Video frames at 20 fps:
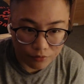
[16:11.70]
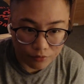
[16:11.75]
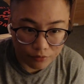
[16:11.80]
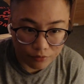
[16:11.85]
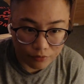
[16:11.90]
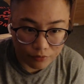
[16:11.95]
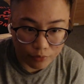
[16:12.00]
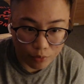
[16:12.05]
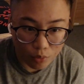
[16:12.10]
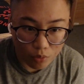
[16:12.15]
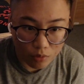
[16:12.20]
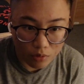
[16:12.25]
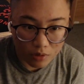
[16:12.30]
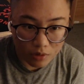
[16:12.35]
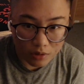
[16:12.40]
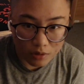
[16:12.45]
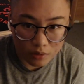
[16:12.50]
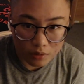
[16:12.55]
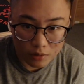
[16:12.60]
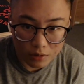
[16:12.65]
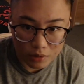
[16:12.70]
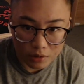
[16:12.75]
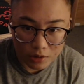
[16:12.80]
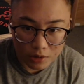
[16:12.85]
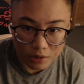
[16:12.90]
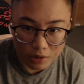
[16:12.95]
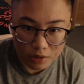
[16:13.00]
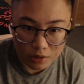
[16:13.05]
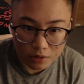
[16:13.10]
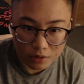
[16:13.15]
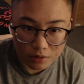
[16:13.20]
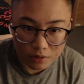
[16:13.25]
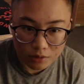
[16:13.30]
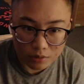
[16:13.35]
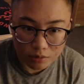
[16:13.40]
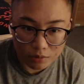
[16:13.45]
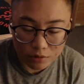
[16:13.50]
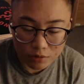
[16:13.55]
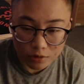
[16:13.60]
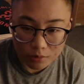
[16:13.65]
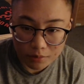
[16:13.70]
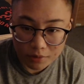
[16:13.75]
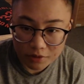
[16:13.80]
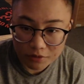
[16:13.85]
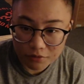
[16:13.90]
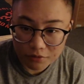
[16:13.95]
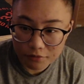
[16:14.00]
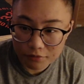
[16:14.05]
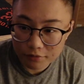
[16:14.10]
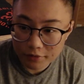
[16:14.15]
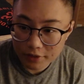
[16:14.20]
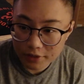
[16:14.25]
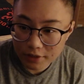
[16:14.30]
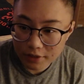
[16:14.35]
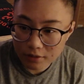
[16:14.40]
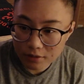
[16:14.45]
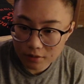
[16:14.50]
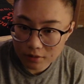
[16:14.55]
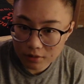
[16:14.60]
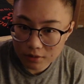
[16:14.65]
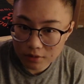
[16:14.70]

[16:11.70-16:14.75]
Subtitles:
Fuck. Don't tell me freaking.